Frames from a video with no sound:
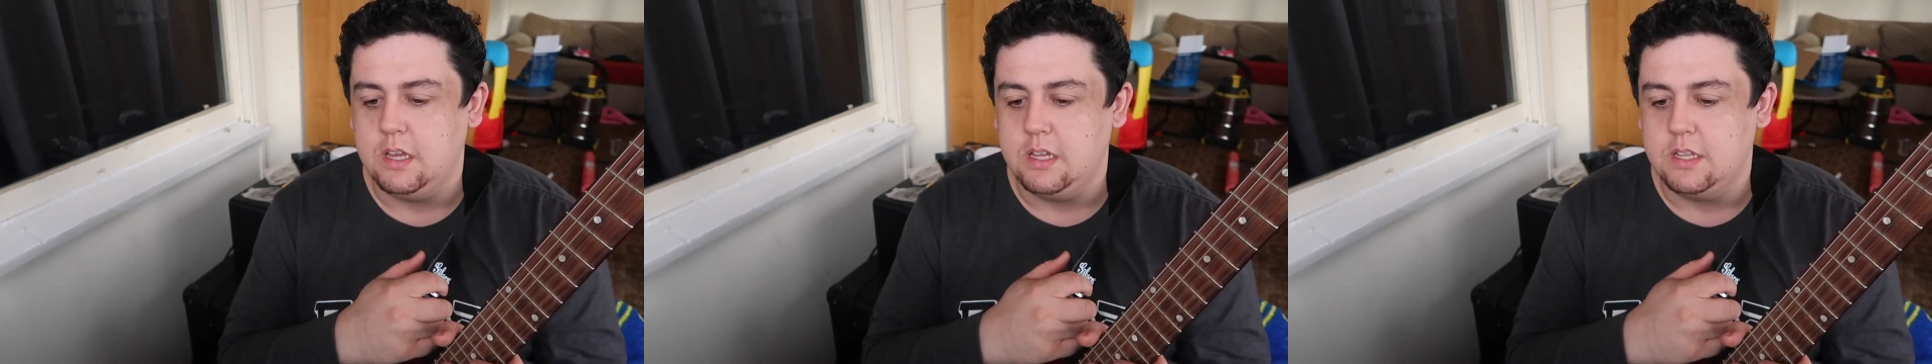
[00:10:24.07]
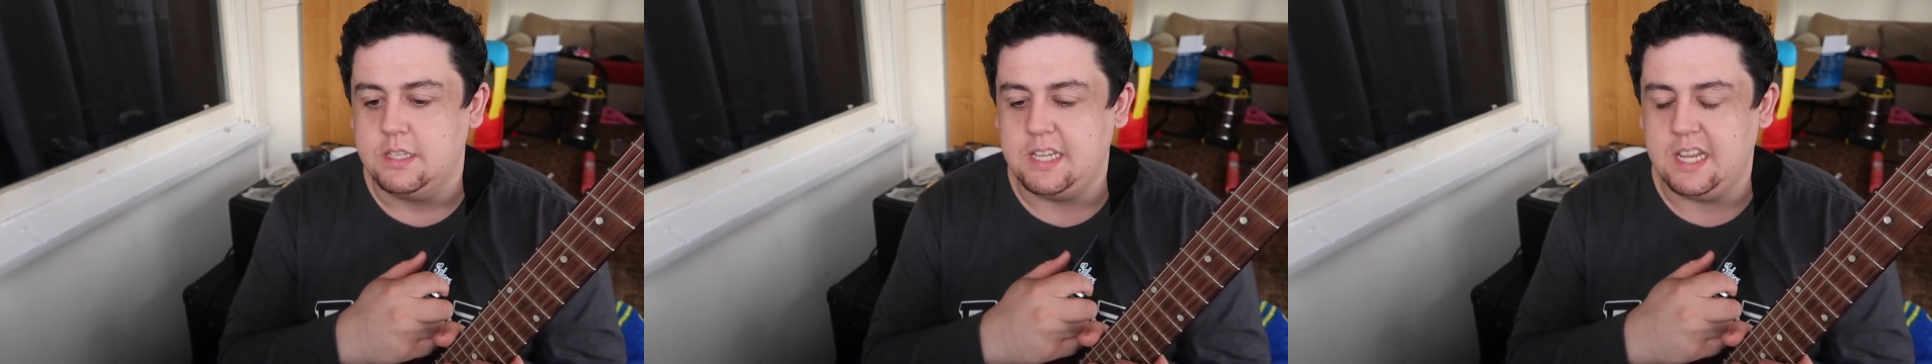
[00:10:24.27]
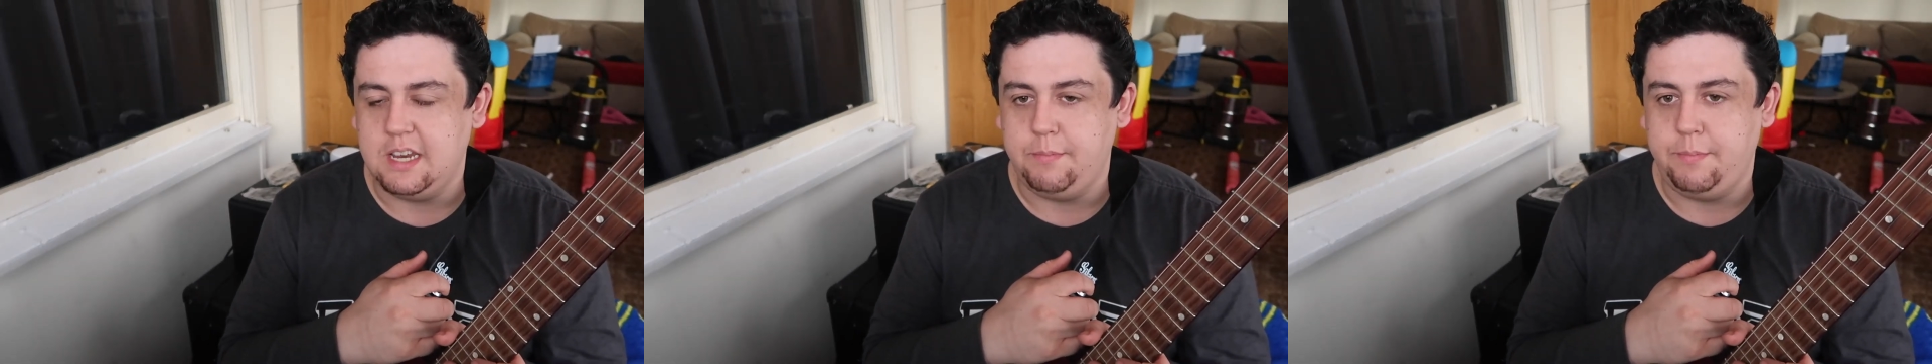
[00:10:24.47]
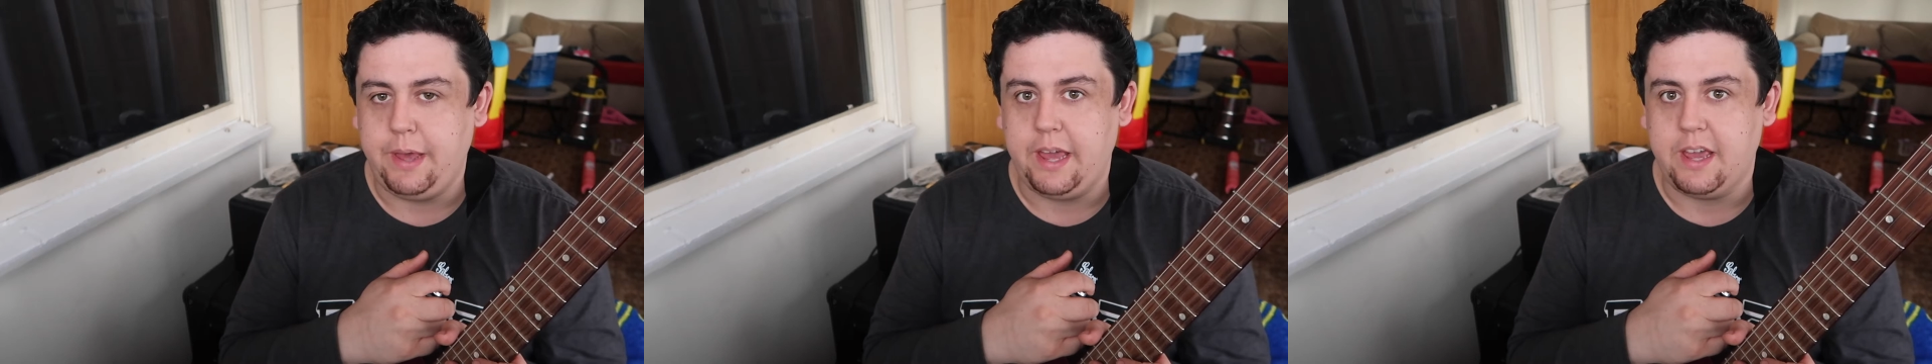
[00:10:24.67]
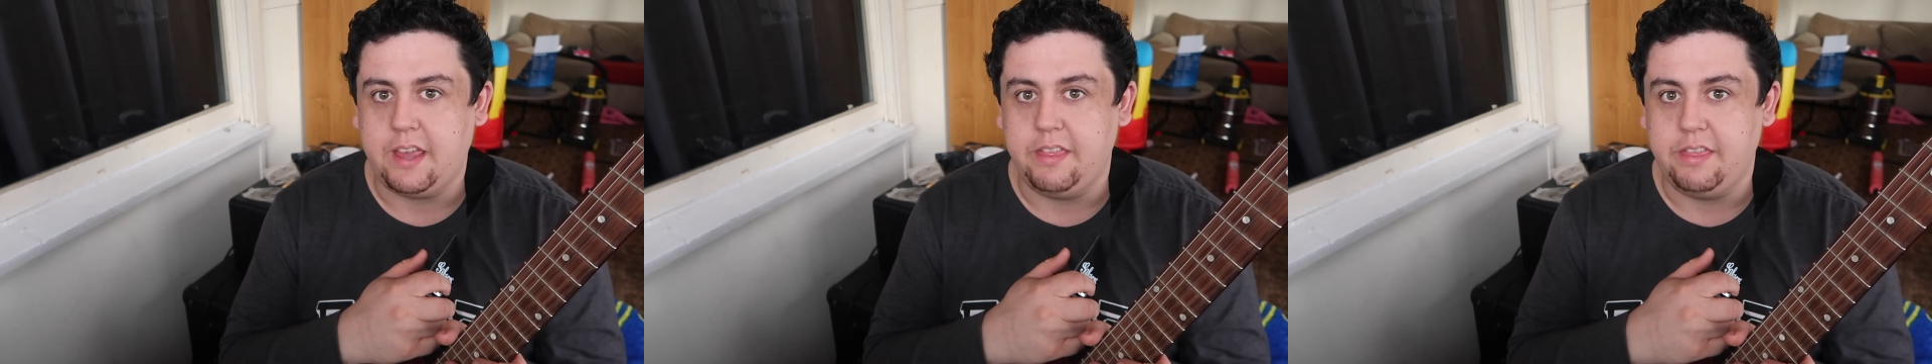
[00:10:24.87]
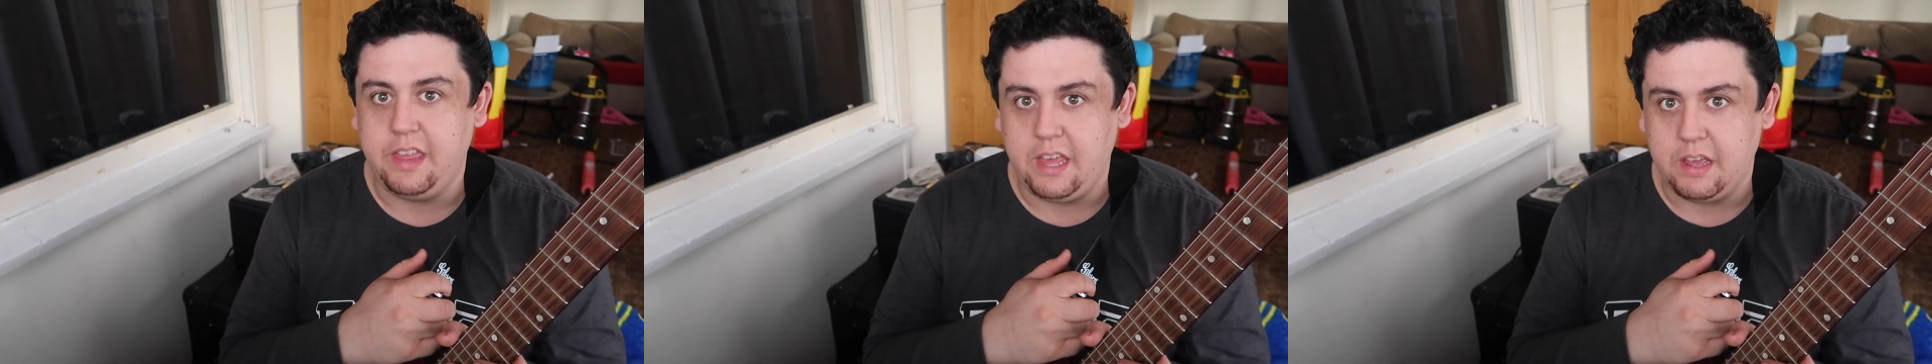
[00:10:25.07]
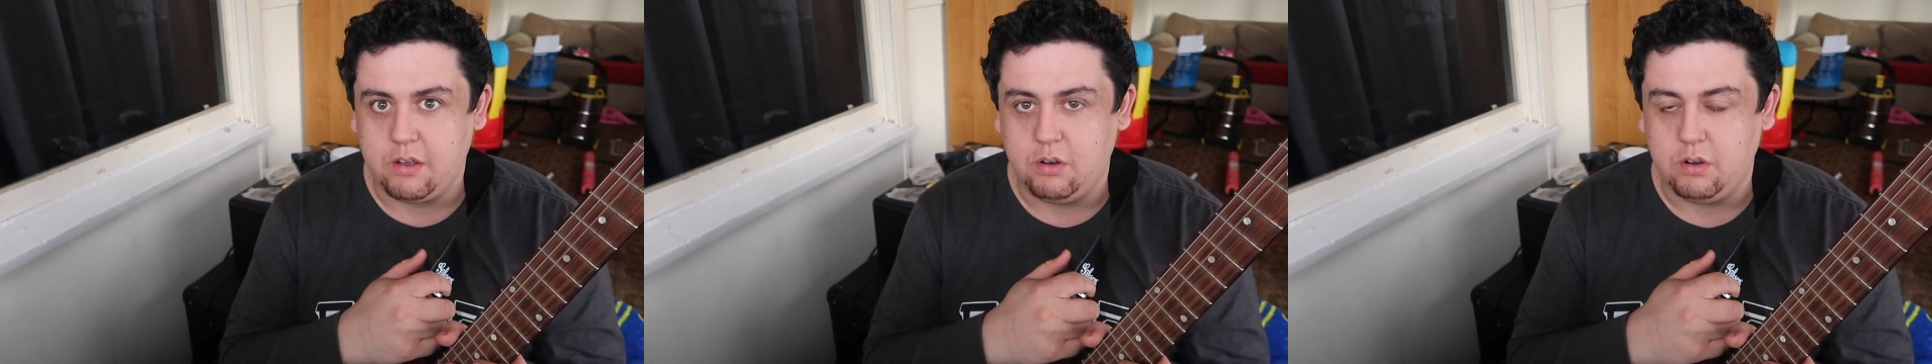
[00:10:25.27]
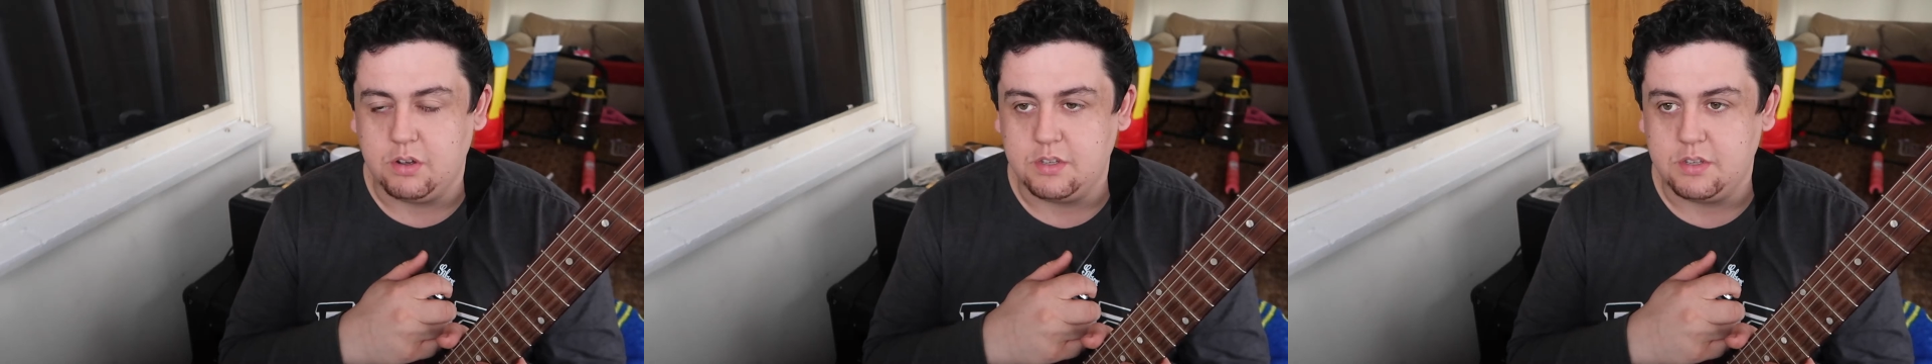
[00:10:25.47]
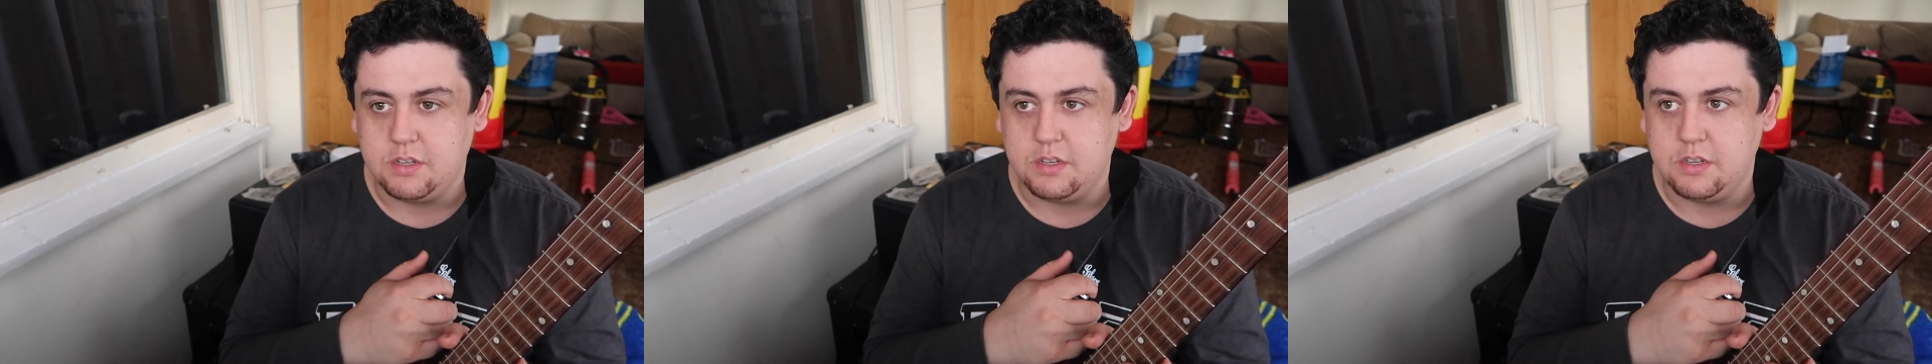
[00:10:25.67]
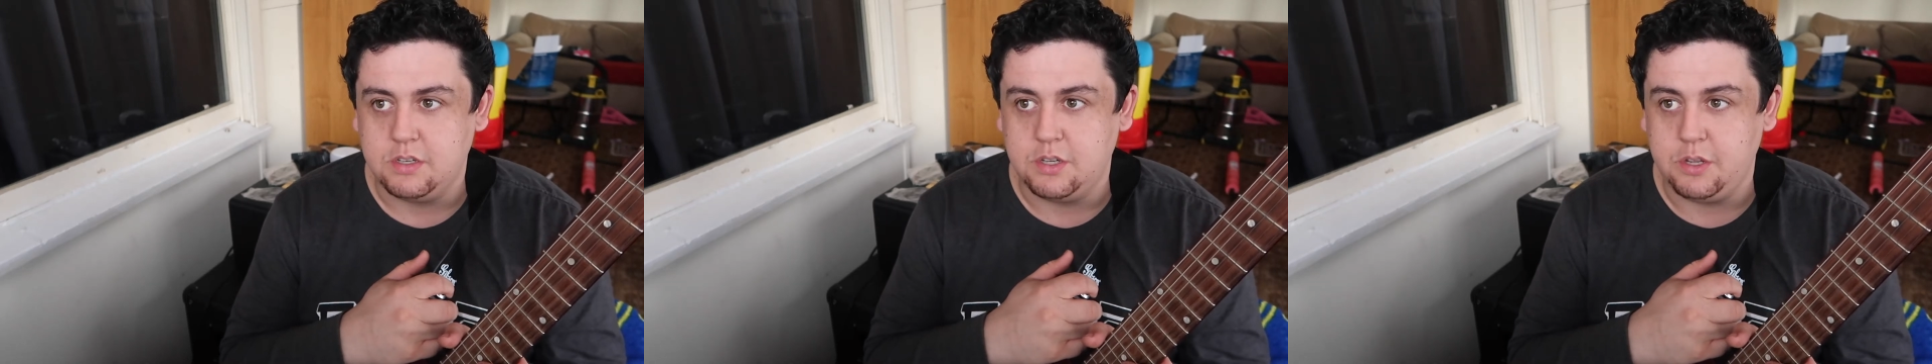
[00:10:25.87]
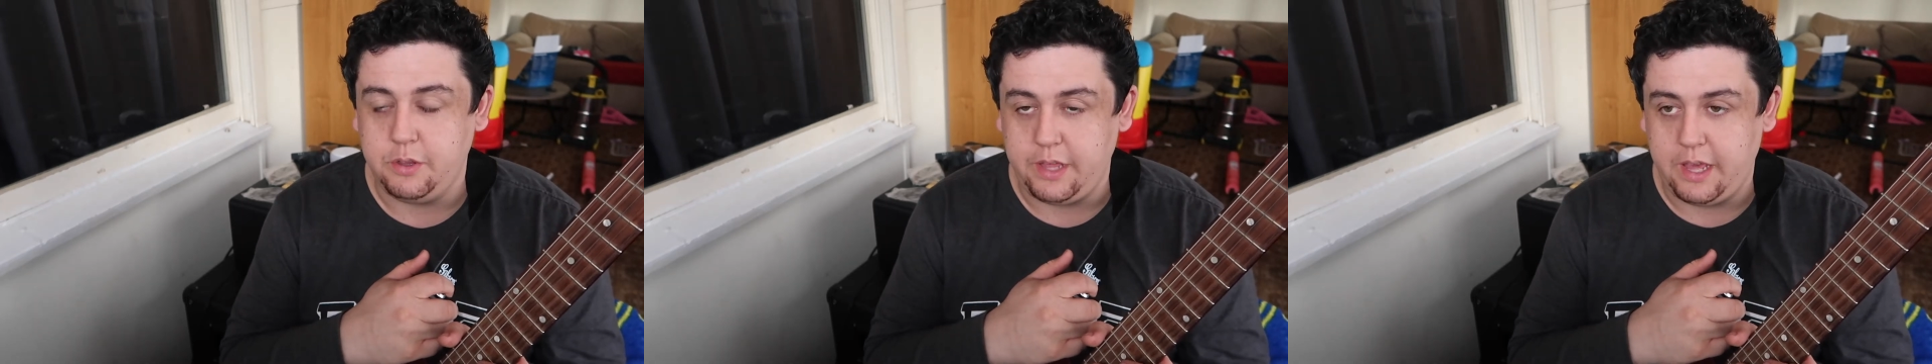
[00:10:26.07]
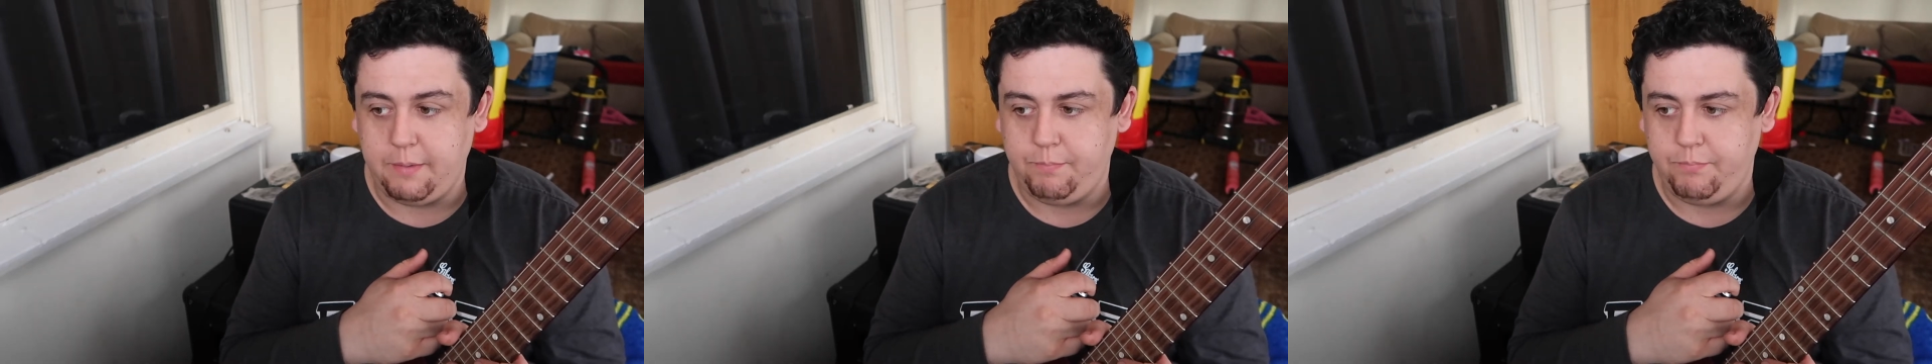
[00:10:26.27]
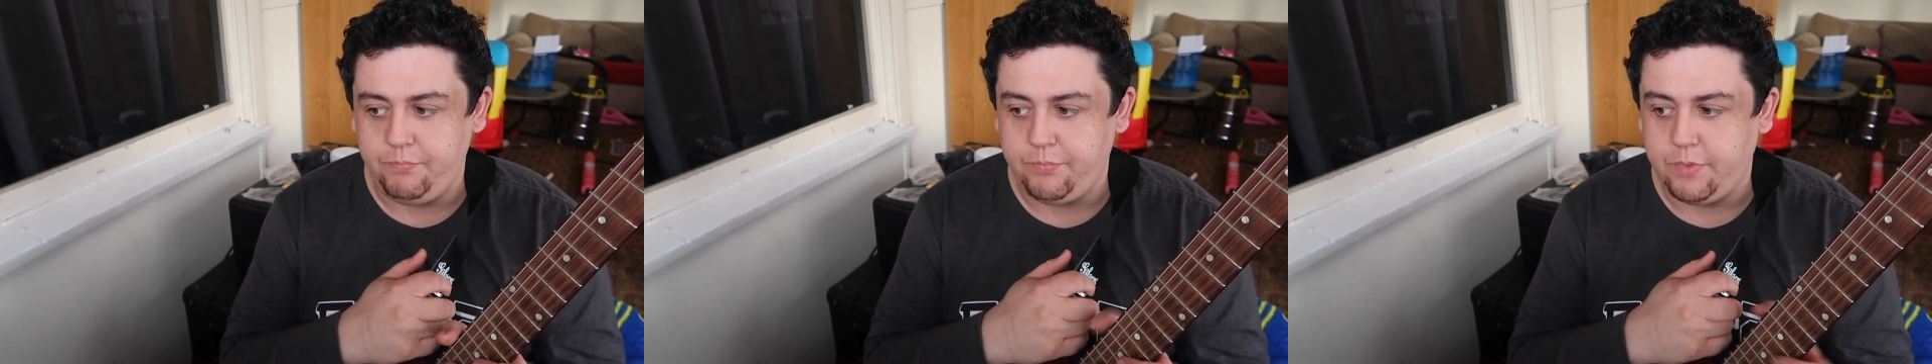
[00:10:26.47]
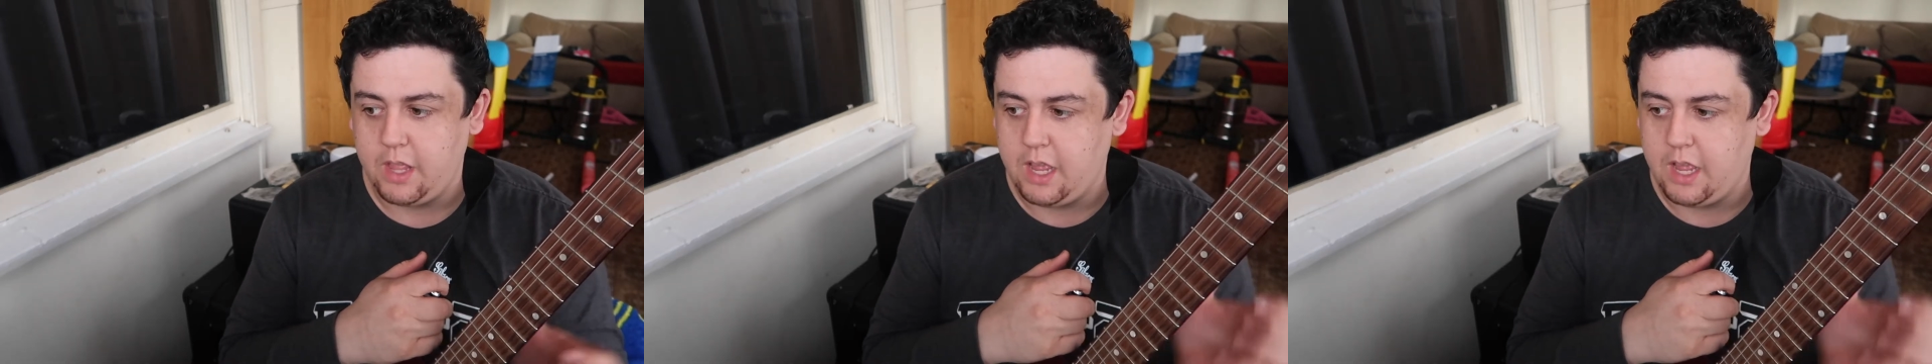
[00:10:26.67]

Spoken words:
send it back at their cost to them